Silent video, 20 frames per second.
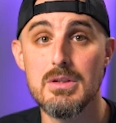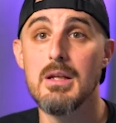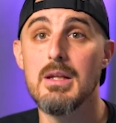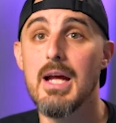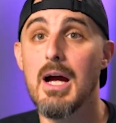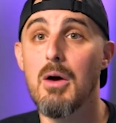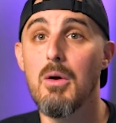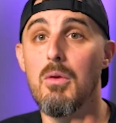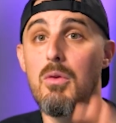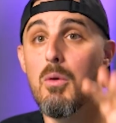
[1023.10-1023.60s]

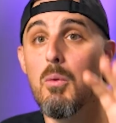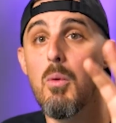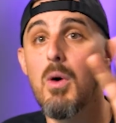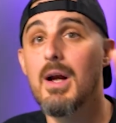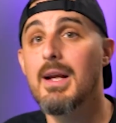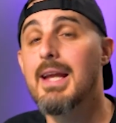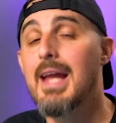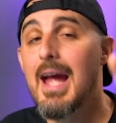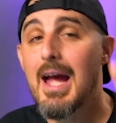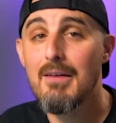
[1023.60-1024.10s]
Now, the one
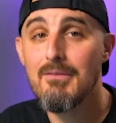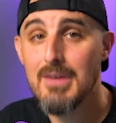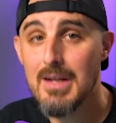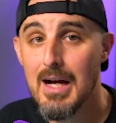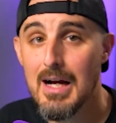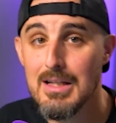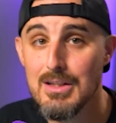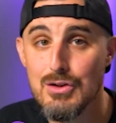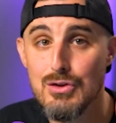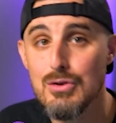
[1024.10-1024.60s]

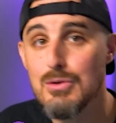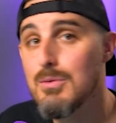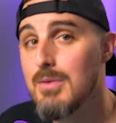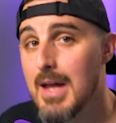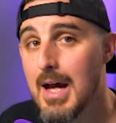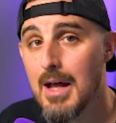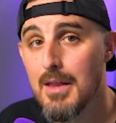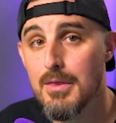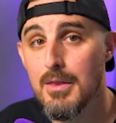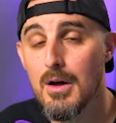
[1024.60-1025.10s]
caveat to
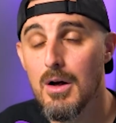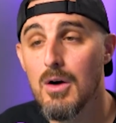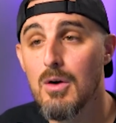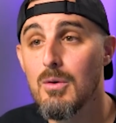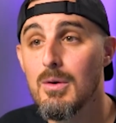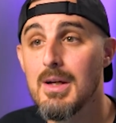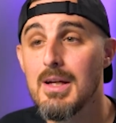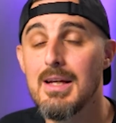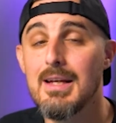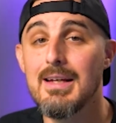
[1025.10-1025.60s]
that though,
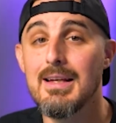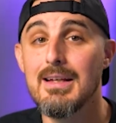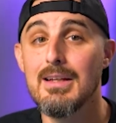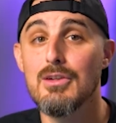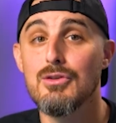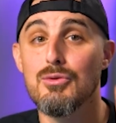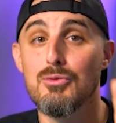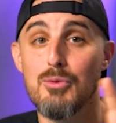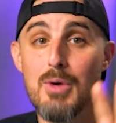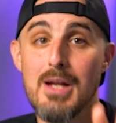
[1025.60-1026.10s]

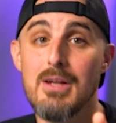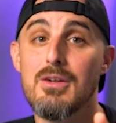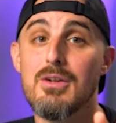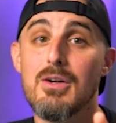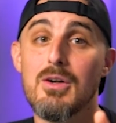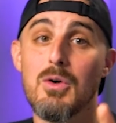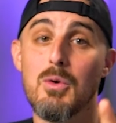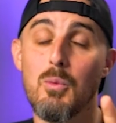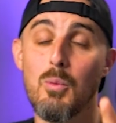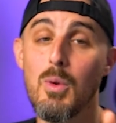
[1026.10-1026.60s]
is
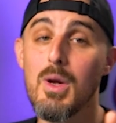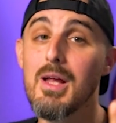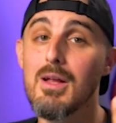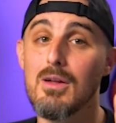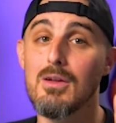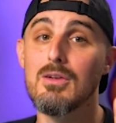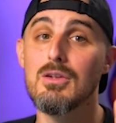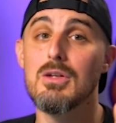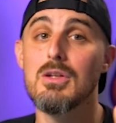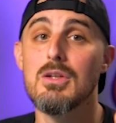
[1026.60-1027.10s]
render
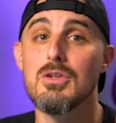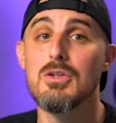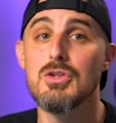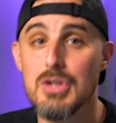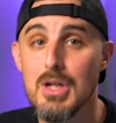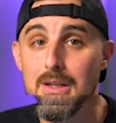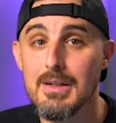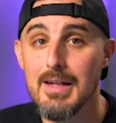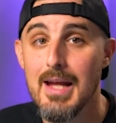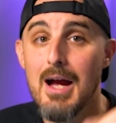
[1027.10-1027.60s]
will
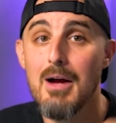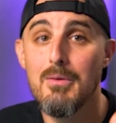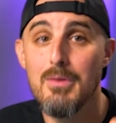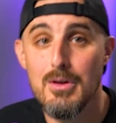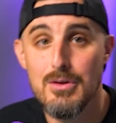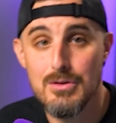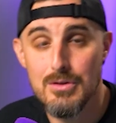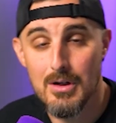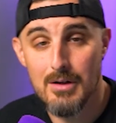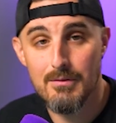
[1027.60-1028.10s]
shut down the
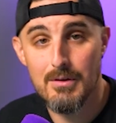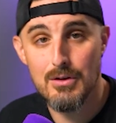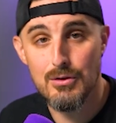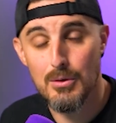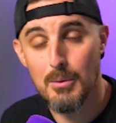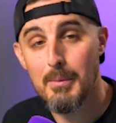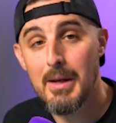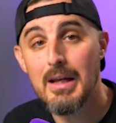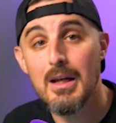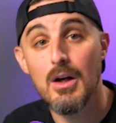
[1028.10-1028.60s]
service or
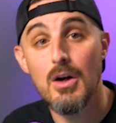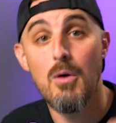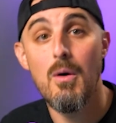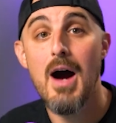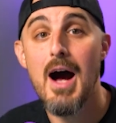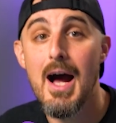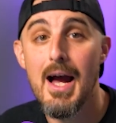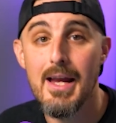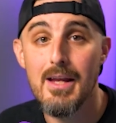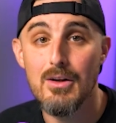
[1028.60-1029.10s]
make it go
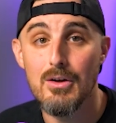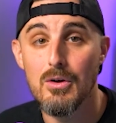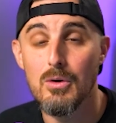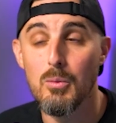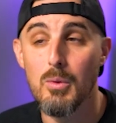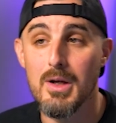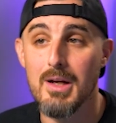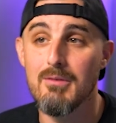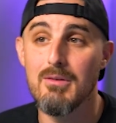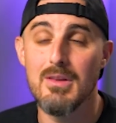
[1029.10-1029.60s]
idle
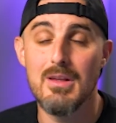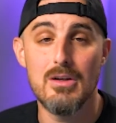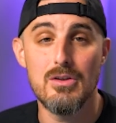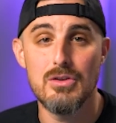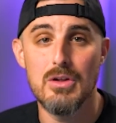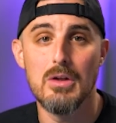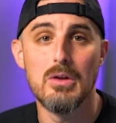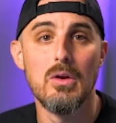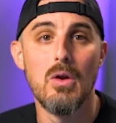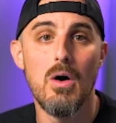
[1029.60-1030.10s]
whenever there's a
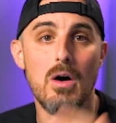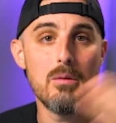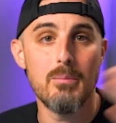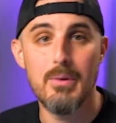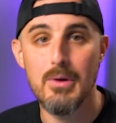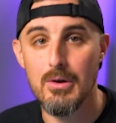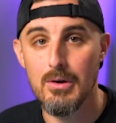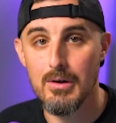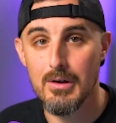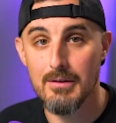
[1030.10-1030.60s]
long
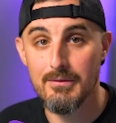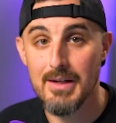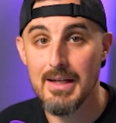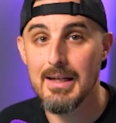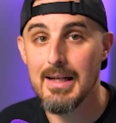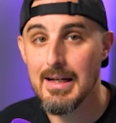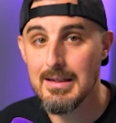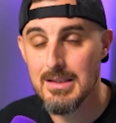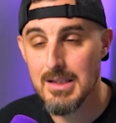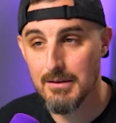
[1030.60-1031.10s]
period of
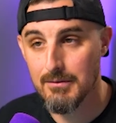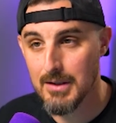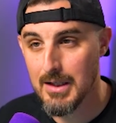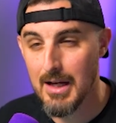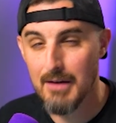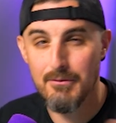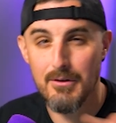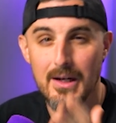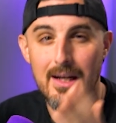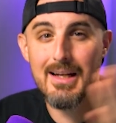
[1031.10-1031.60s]
inactivity. I
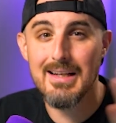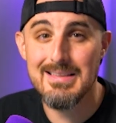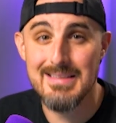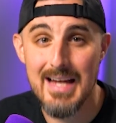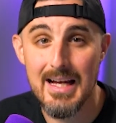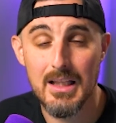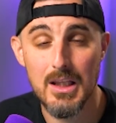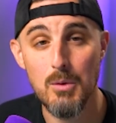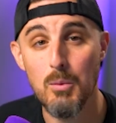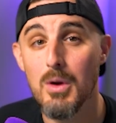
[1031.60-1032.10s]
forget
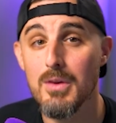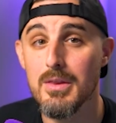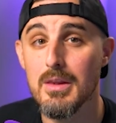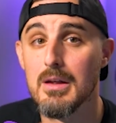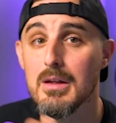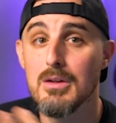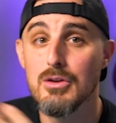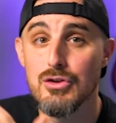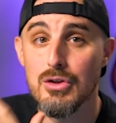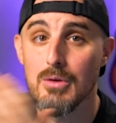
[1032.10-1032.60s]
exactly what
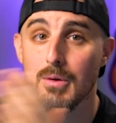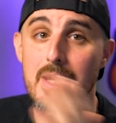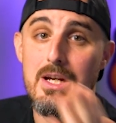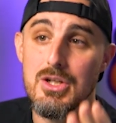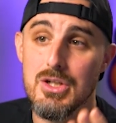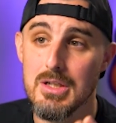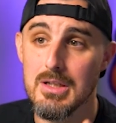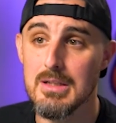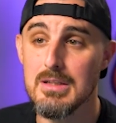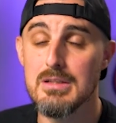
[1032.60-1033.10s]
the
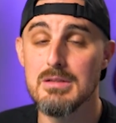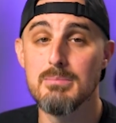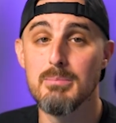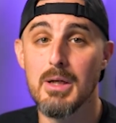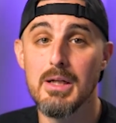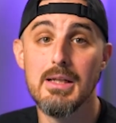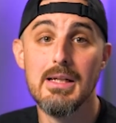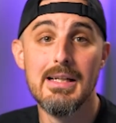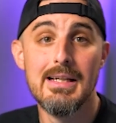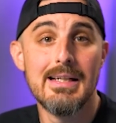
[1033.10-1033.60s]
duration is,
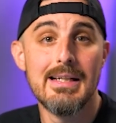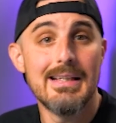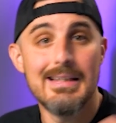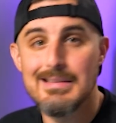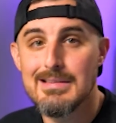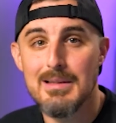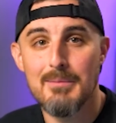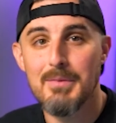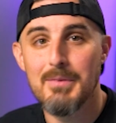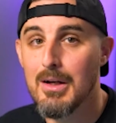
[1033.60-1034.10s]
but
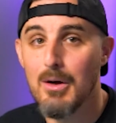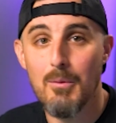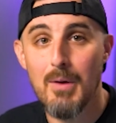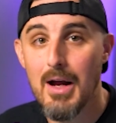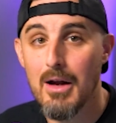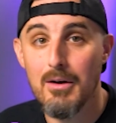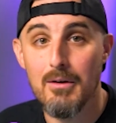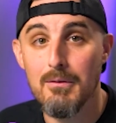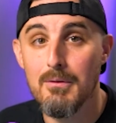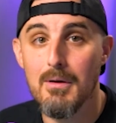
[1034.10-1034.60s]
something
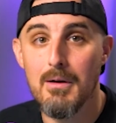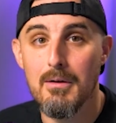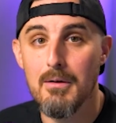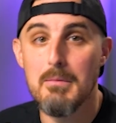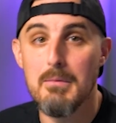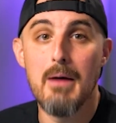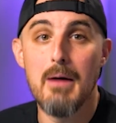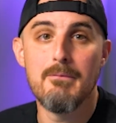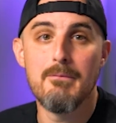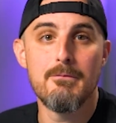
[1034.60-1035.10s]
around a, a,
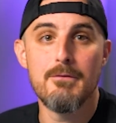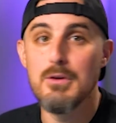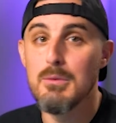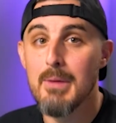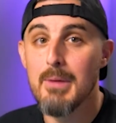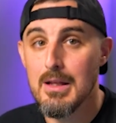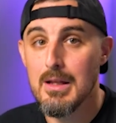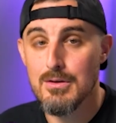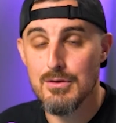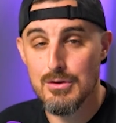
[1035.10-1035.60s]
a few
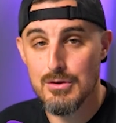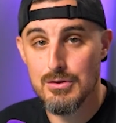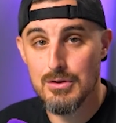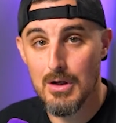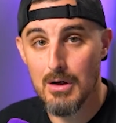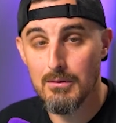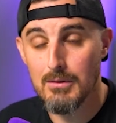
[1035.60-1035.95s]
minutes or so.